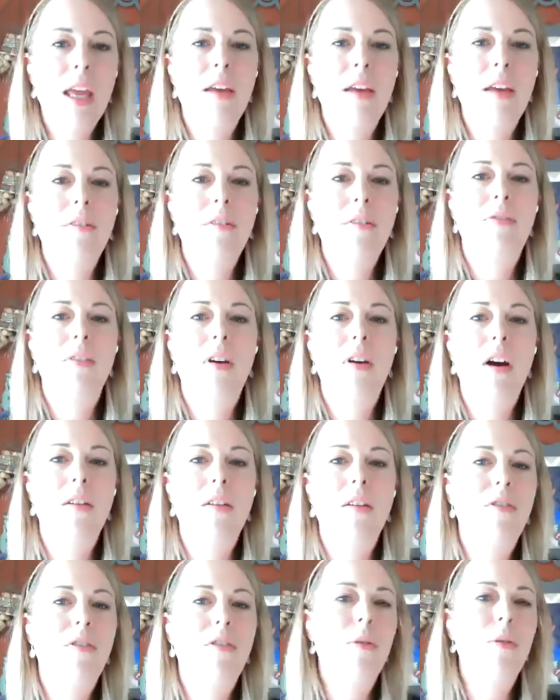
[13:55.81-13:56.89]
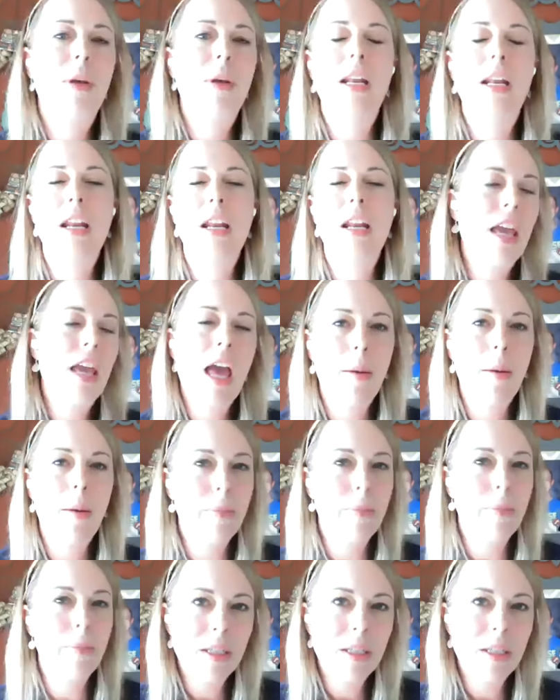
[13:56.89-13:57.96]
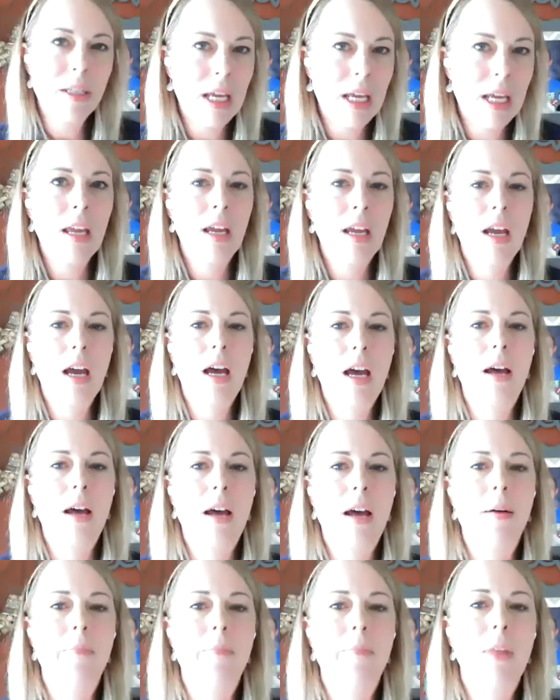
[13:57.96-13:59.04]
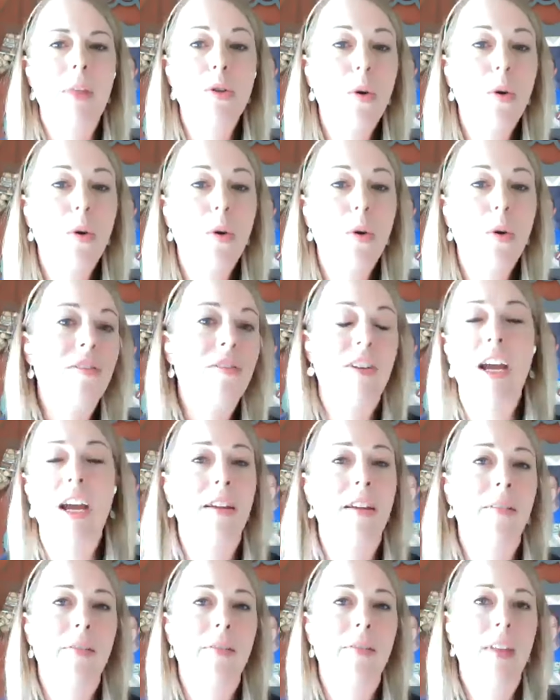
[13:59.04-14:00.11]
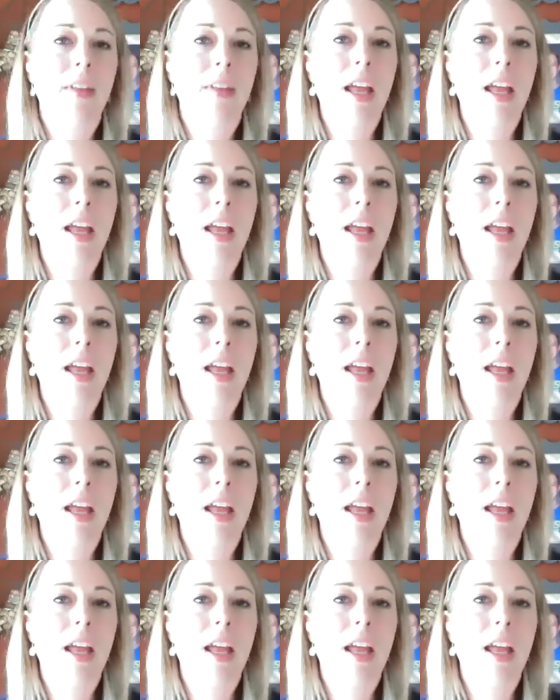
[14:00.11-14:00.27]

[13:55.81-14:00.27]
if God forbid anything happened to me, um, it's horrifying.